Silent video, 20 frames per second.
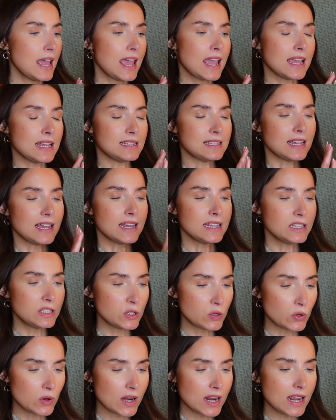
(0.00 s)
his
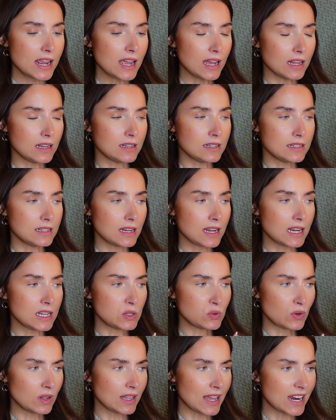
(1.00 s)
history and
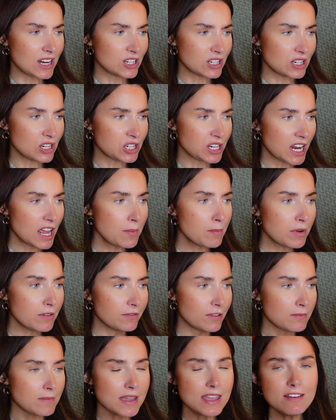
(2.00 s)
his relationship, but
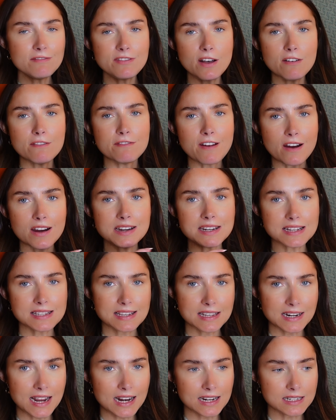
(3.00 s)
for me it felt very
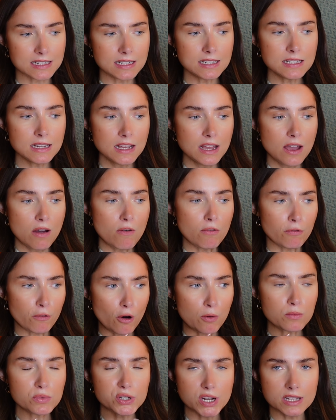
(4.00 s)
disconnected
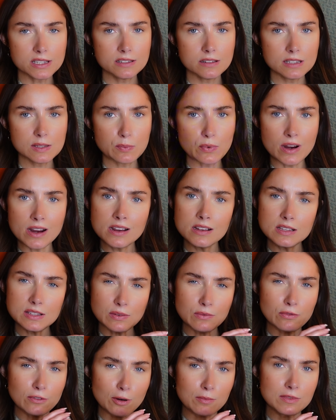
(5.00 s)
from Chestnut Springs
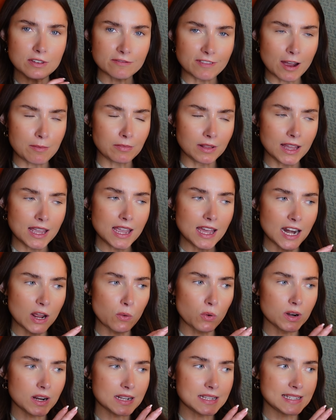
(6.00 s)
and from the family, and I
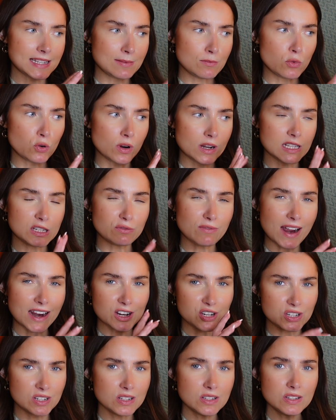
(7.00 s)
wanted to see more
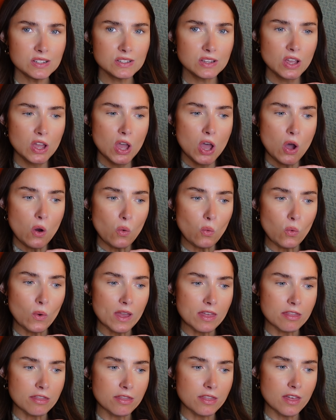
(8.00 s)
interactions
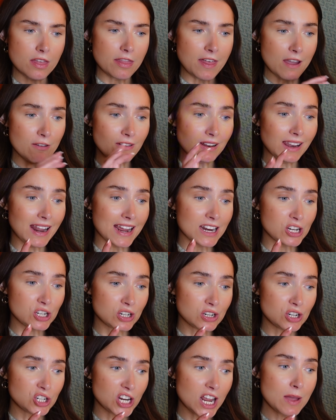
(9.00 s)
with their
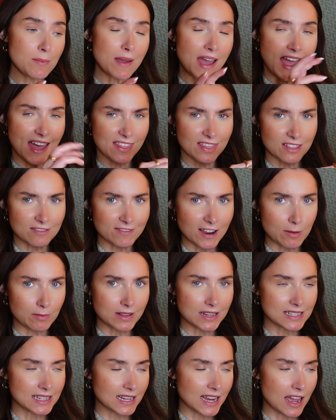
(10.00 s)
relationship and the
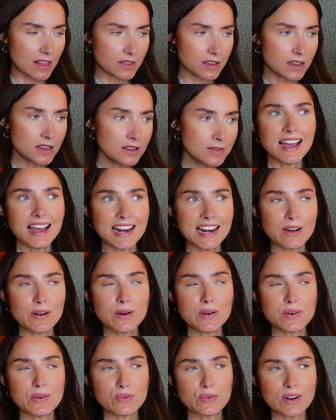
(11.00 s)
family together. And I
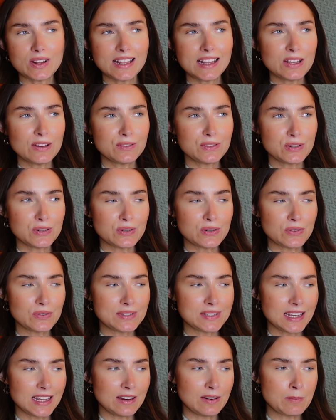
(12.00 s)
would have really loved to have
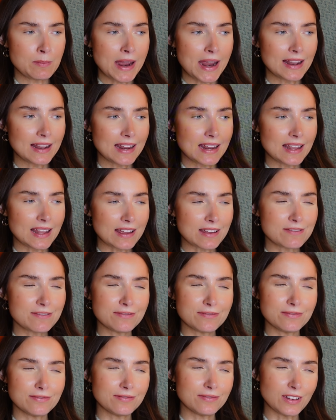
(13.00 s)
seen Bailey like
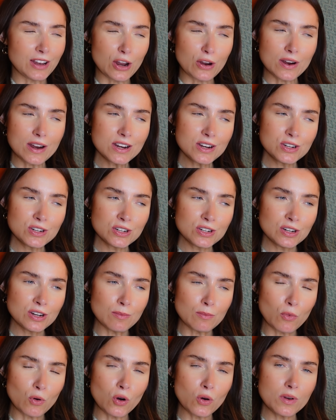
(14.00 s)
flourish
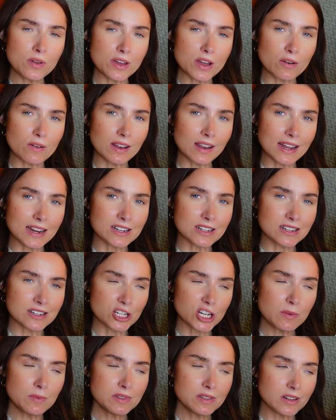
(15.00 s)
more with her
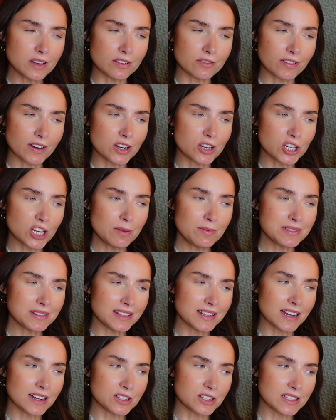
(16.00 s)
relationships and her friendships, and
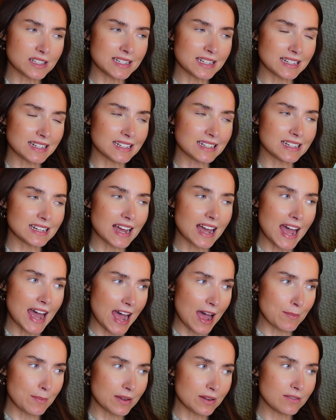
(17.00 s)
that just didn't
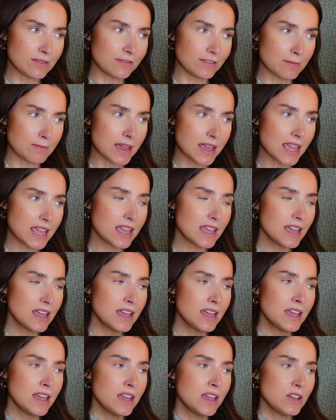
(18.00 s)
happen for me.
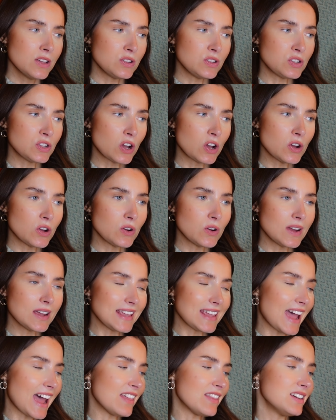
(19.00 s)
So
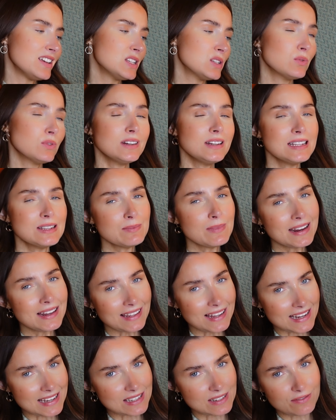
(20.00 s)
yeah, this one is my
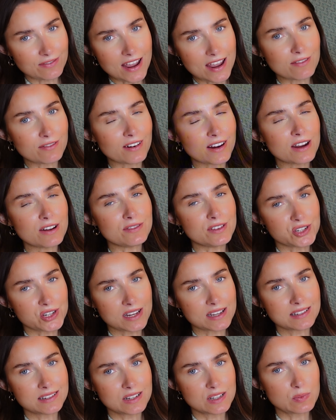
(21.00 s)
least favourite of the
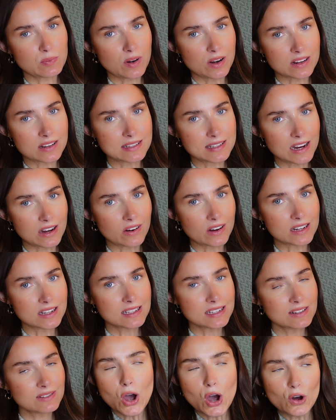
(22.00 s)
Chestnut Springs
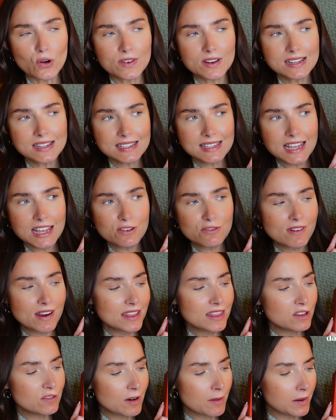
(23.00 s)
series. Obviously
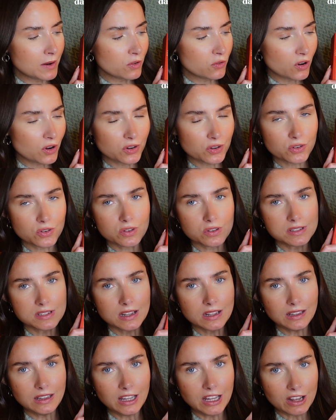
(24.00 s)
read the Remnant Chronicles,
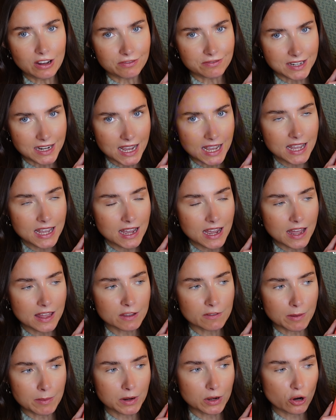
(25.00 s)
loved it, and the
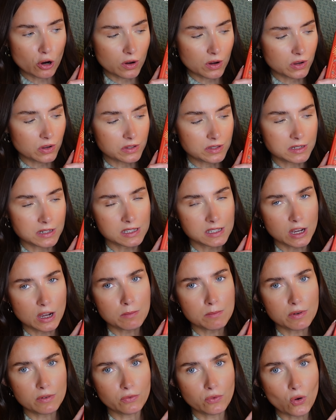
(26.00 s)
Remnant Chronicles does
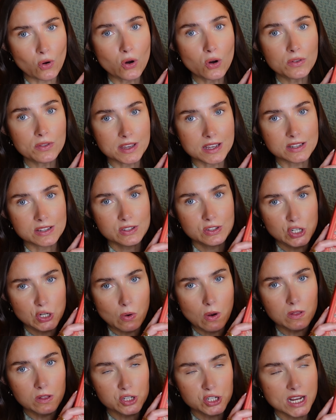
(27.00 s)
come before this
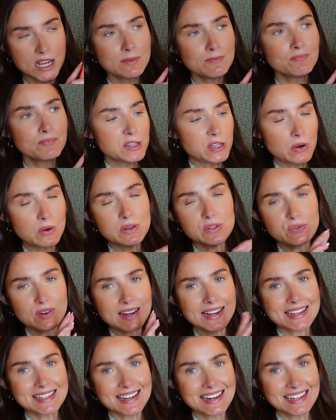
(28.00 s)
duology, so I was really
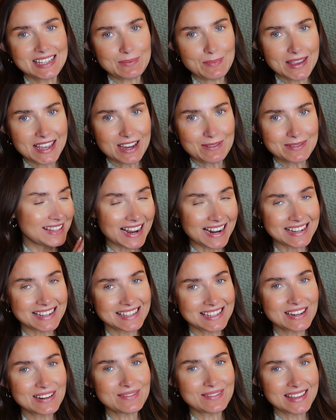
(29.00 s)
excited to pick up
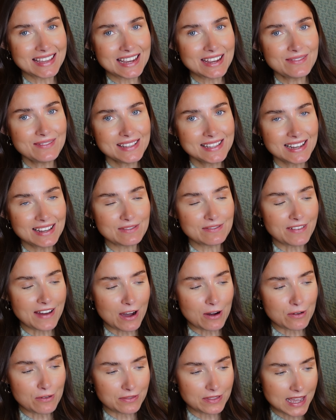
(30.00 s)
Dance of Thieves and
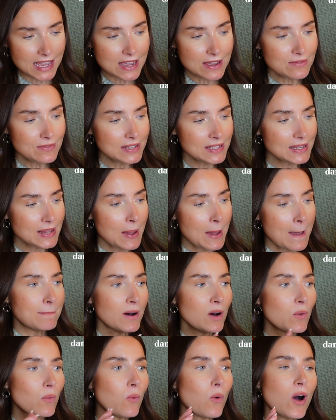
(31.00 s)
Vow of Thieves.
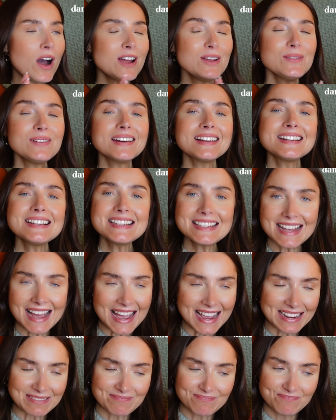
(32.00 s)
But what I'm going to
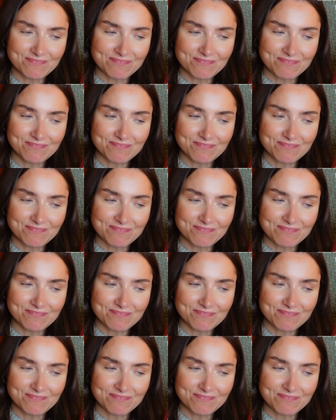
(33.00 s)
say